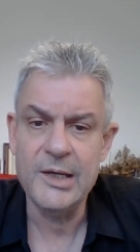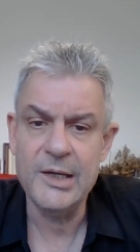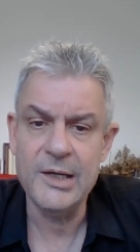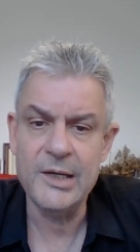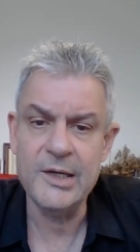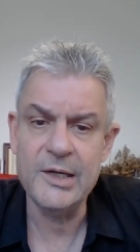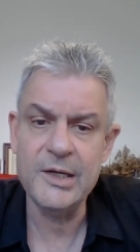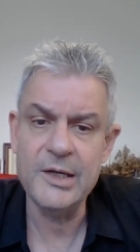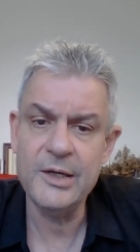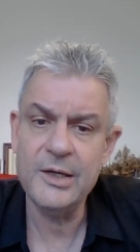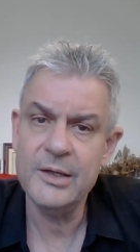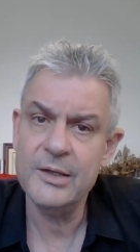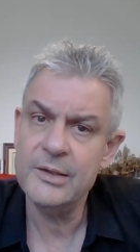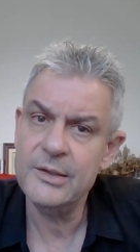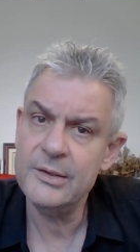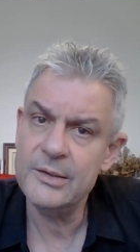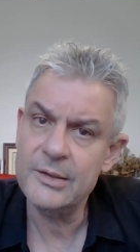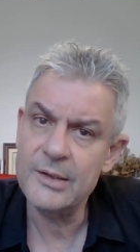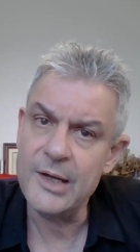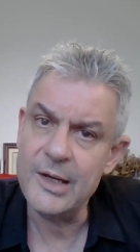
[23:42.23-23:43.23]
He
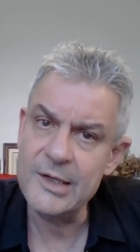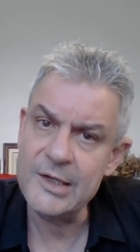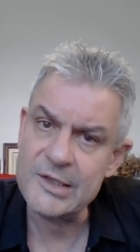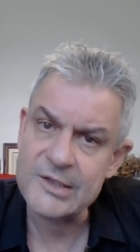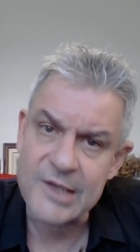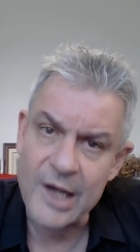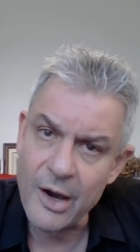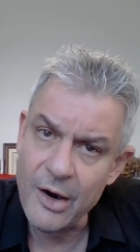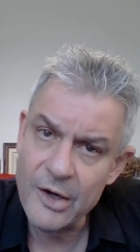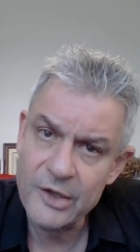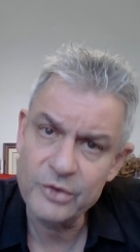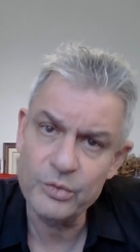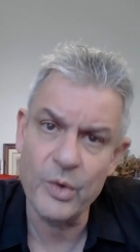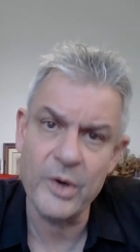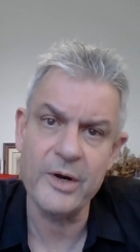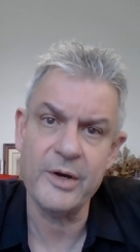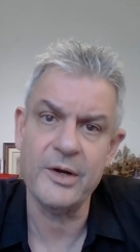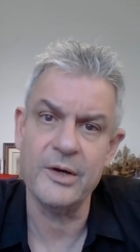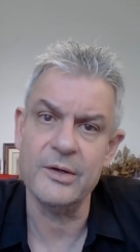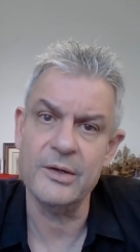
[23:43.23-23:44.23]
is a hard
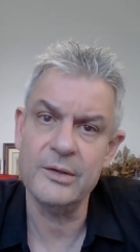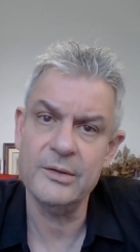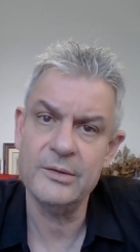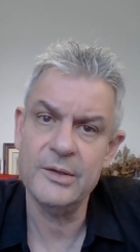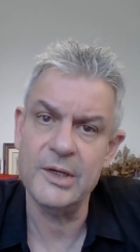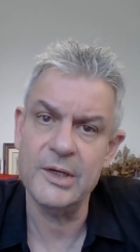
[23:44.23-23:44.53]
worker,